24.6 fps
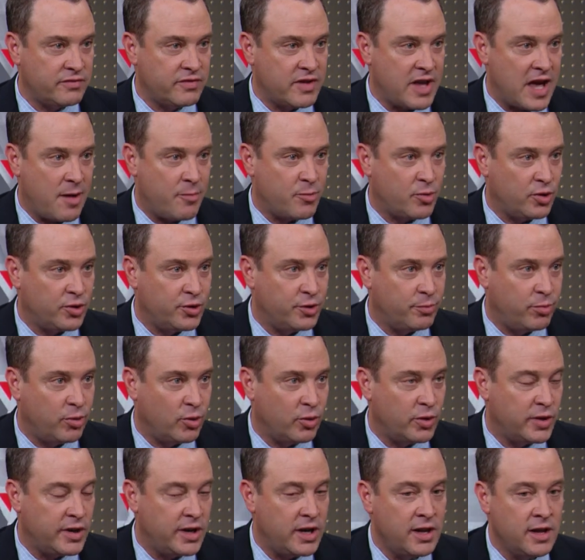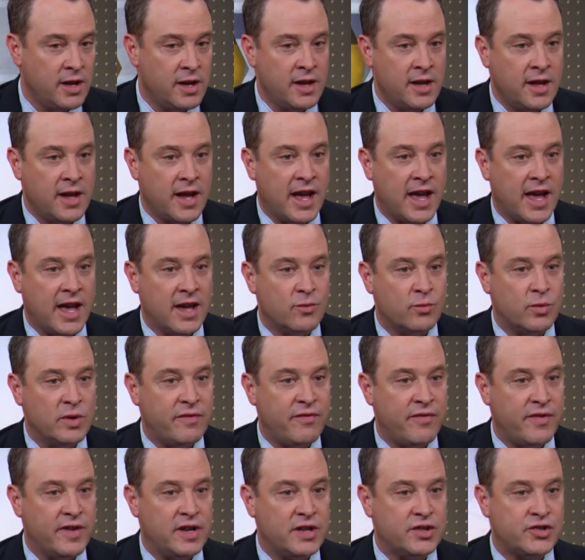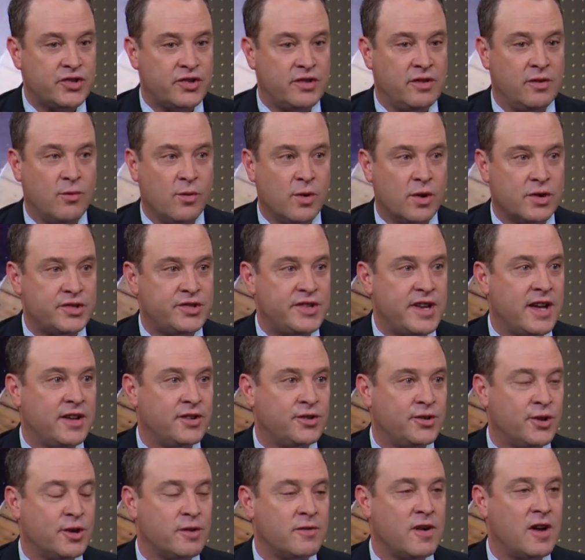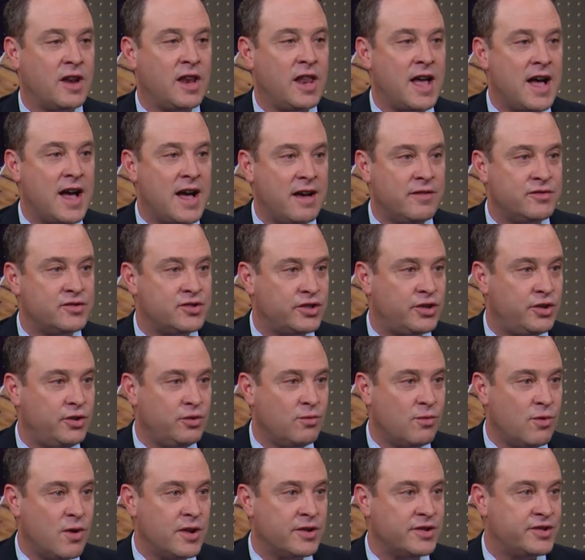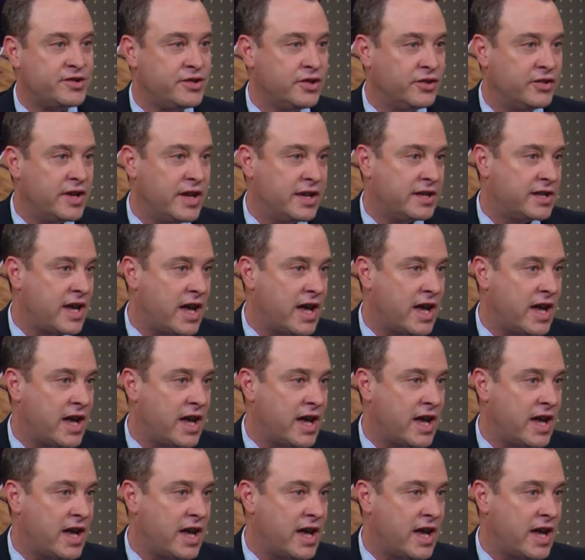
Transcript: of capital right. deployed. And we finished the worst downturn of our lives, Q1, still net